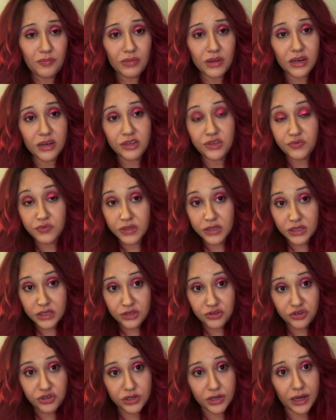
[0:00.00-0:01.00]
It's really a
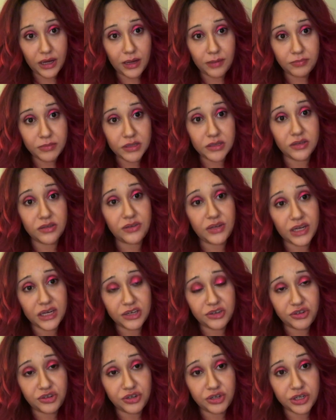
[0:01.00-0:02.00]
shame that the
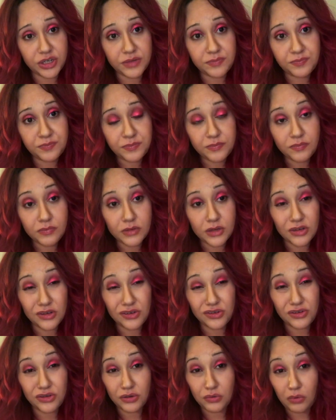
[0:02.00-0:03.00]
texture
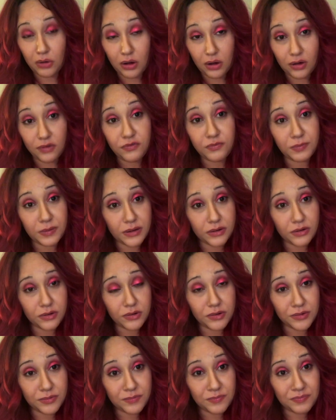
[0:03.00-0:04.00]
is so
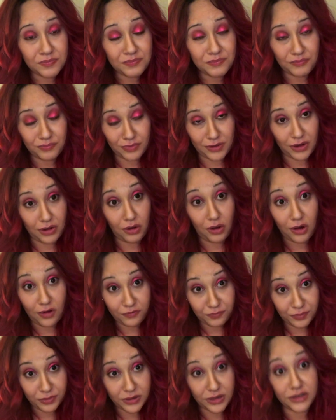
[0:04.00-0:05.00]

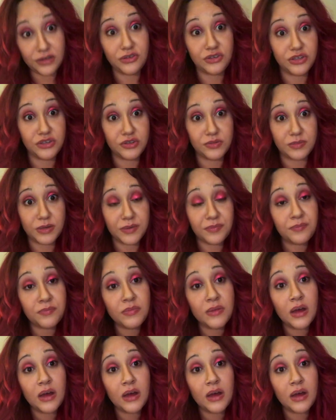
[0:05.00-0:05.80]
off-putting, excuse me,